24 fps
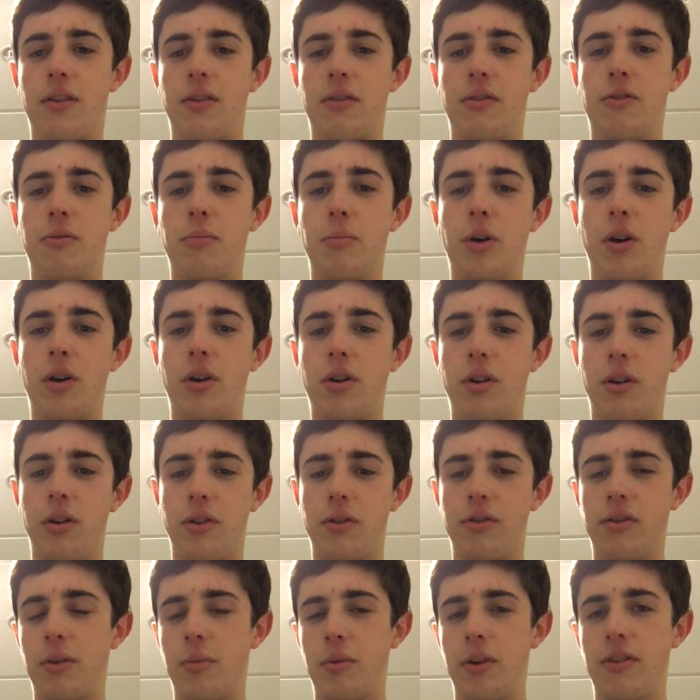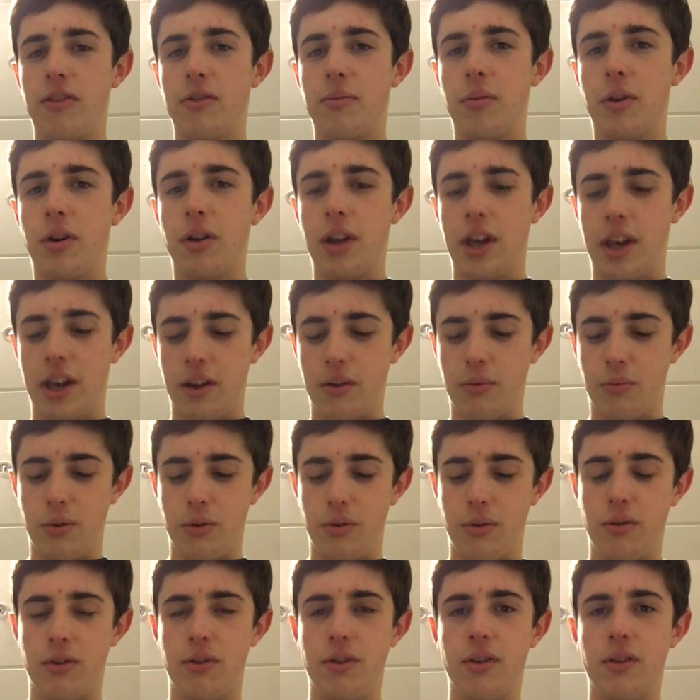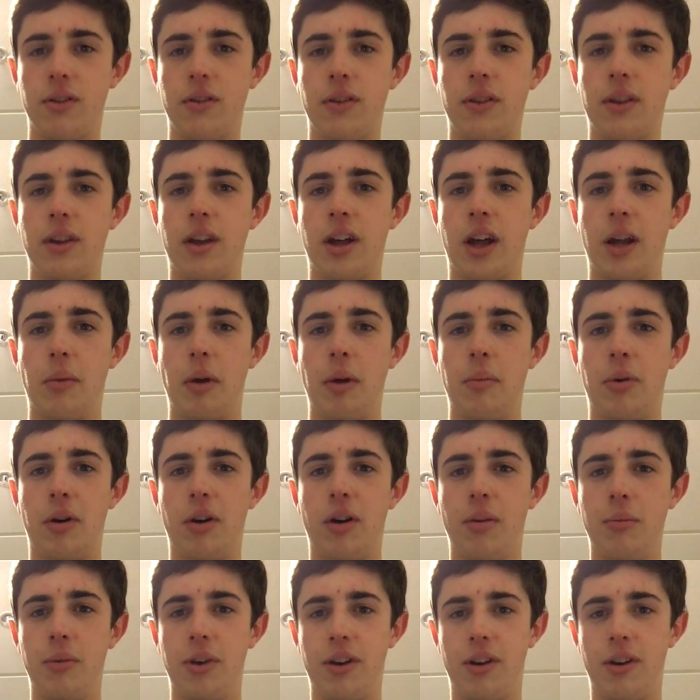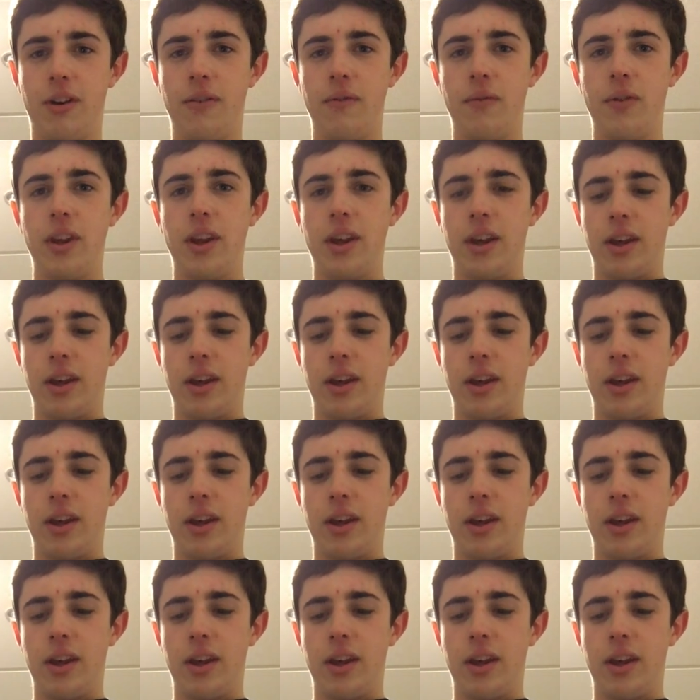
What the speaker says: somewhat small hand wound on my palm here,